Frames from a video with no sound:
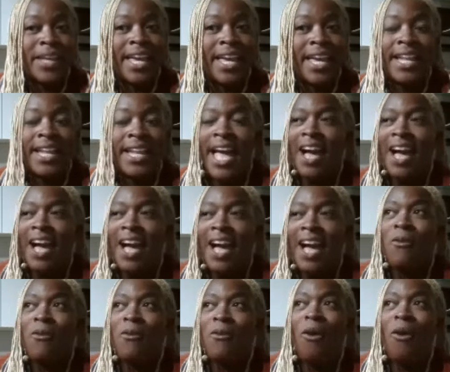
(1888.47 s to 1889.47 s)
and
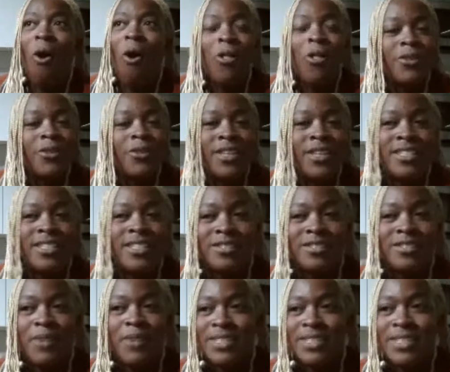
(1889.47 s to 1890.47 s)
how all of
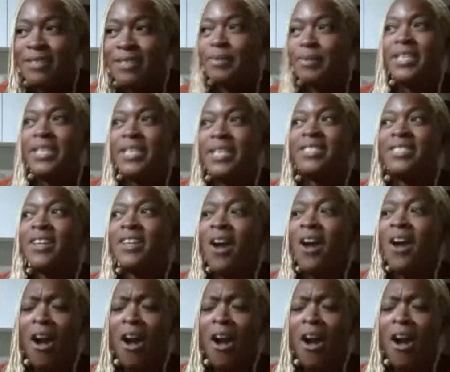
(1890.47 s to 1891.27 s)
these recipes